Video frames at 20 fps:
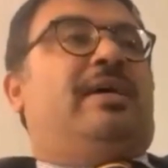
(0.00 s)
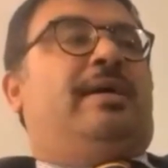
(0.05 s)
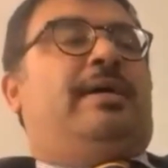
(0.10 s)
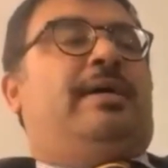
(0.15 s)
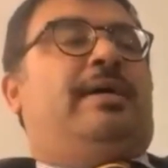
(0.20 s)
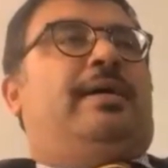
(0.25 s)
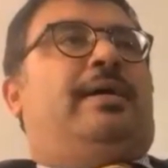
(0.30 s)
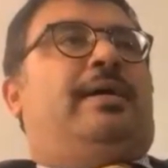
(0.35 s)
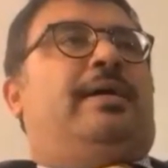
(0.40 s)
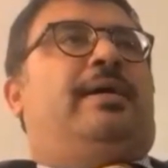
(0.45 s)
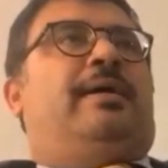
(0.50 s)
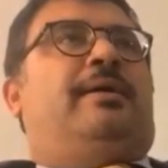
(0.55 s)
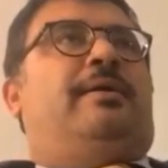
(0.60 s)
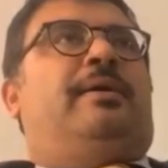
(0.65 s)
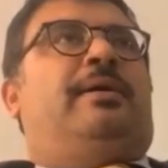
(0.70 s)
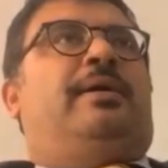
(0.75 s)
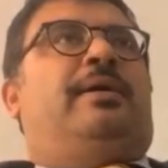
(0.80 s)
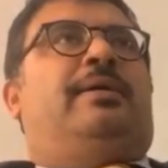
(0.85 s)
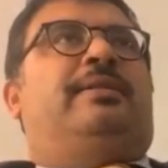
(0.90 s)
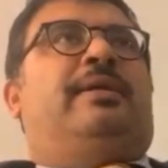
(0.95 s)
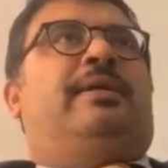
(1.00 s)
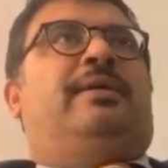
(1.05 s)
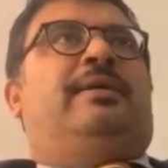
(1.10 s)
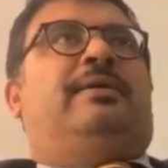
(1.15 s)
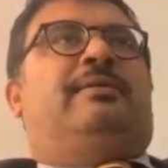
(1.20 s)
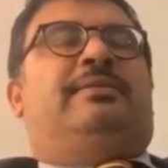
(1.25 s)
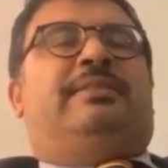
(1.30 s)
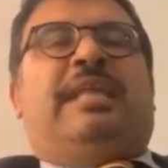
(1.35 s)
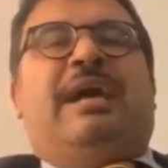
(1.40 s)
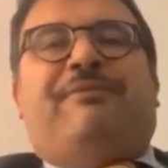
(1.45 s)
plotted
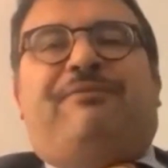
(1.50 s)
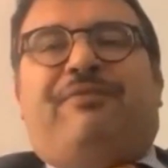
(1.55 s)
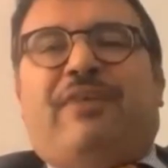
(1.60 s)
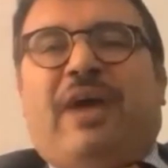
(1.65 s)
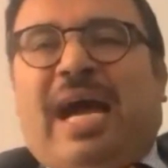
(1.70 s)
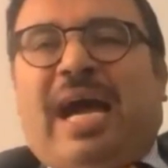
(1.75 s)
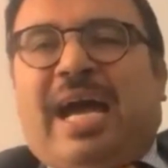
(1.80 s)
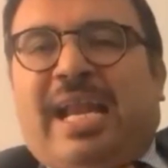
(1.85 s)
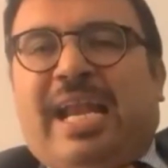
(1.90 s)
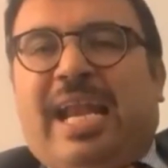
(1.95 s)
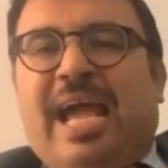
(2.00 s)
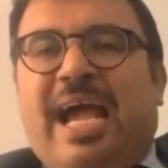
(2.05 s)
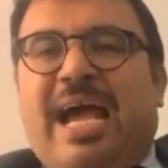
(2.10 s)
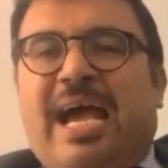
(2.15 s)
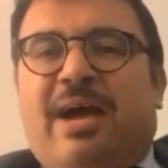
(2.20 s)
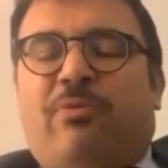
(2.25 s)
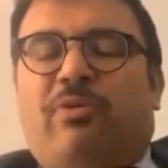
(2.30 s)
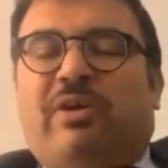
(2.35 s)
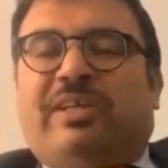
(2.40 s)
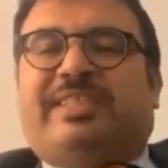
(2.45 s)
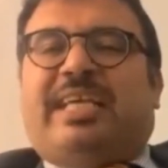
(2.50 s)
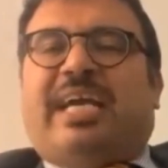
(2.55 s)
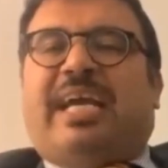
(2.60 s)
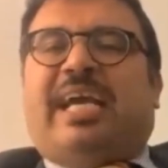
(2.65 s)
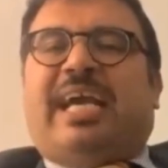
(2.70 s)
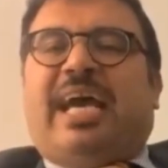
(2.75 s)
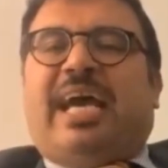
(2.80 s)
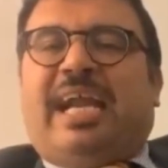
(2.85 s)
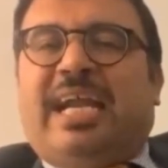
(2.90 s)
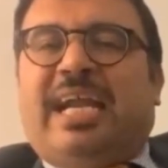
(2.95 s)
against parliament
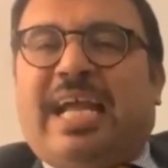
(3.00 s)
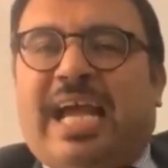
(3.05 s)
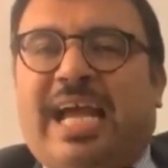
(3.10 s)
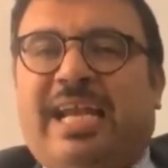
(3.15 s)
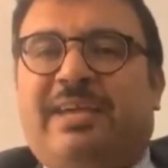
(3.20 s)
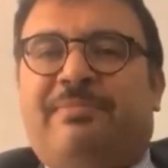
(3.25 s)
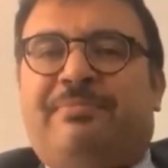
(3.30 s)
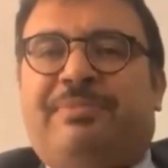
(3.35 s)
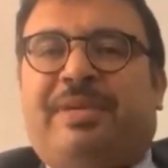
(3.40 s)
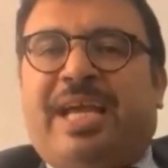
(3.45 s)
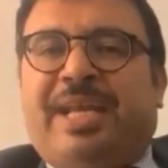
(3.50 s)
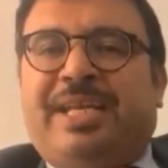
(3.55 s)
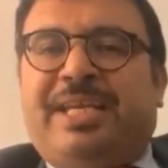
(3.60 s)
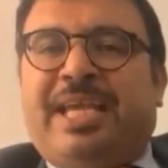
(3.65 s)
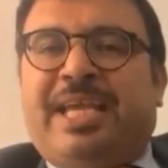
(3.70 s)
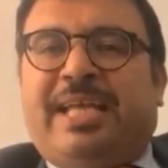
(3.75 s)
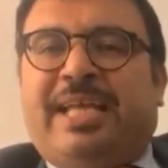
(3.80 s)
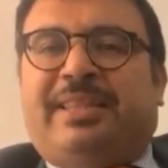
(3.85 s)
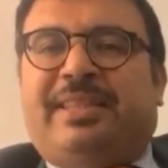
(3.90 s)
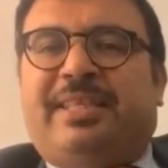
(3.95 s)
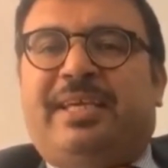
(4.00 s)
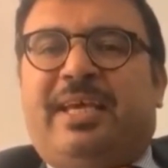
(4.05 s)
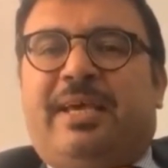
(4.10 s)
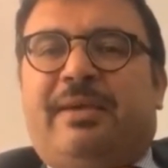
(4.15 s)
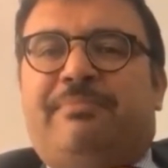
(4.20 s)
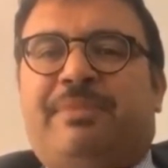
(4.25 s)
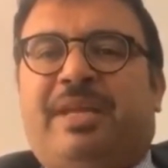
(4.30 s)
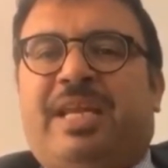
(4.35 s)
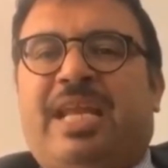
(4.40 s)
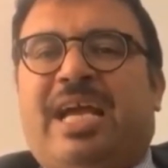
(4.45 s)
and all the
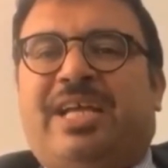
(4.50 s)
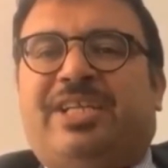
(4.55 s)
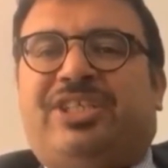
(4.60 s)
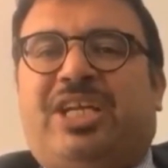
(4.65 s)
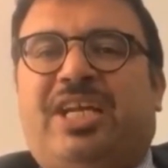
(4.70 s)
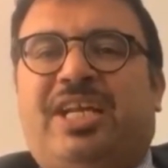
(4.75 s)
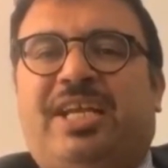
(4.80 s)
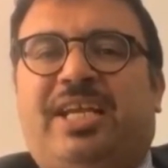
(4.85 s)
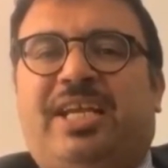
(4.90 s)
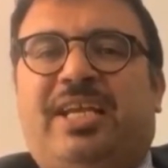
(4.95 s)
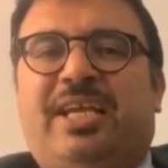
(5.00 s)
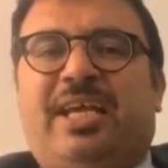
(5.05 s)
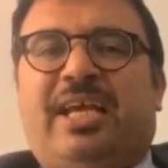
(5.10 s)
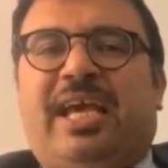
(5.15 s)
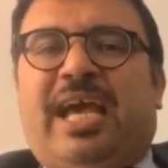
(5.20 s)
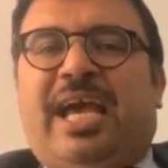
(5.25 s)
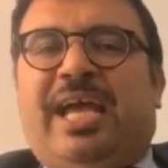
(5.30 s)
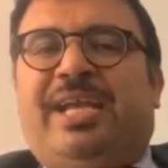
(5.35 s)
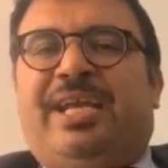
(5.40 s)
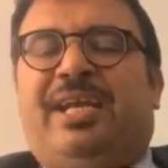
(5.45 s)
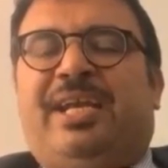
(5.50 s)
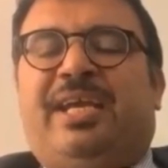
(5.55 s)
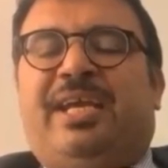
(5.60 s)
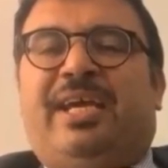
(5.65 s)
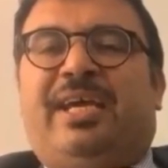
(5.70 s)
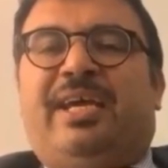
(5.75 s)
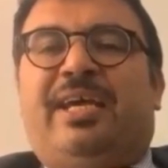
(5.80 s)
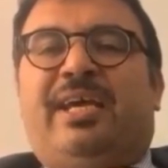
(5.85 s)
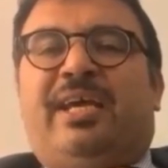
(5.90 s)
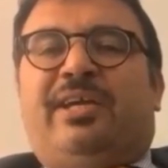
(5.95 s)
resources put
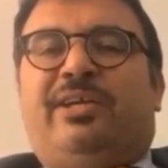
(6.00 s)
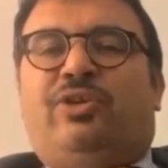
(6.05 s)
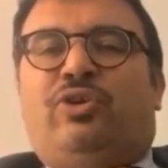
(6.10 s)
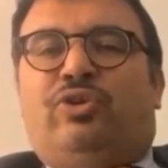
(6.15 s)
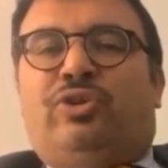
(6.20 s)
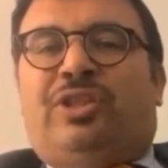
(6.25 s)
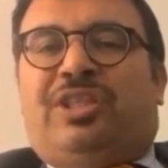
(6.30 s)
at